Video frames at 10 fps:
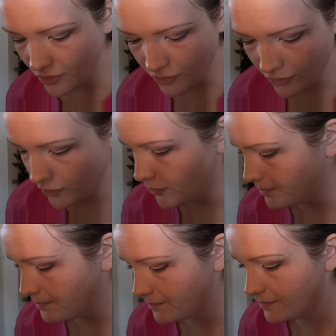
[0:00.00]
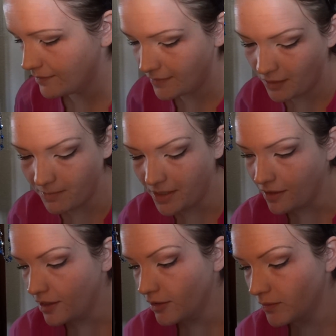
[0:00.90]
So, never
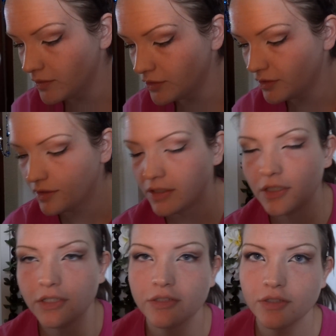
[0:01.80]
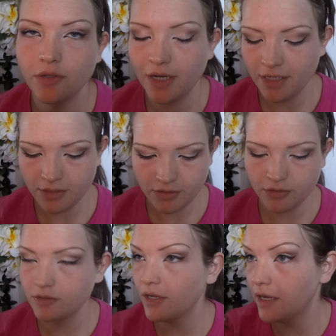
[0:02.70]
mind. So I
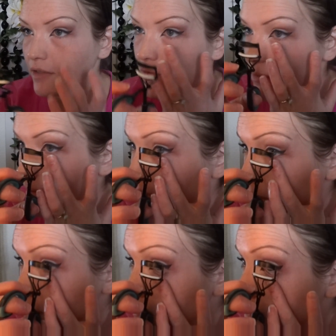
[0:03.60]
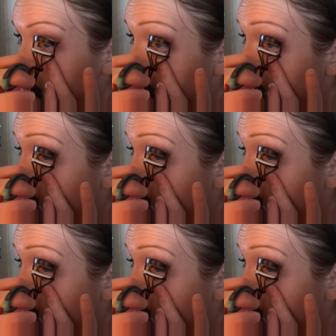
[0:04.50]
just curl my lashes real quick.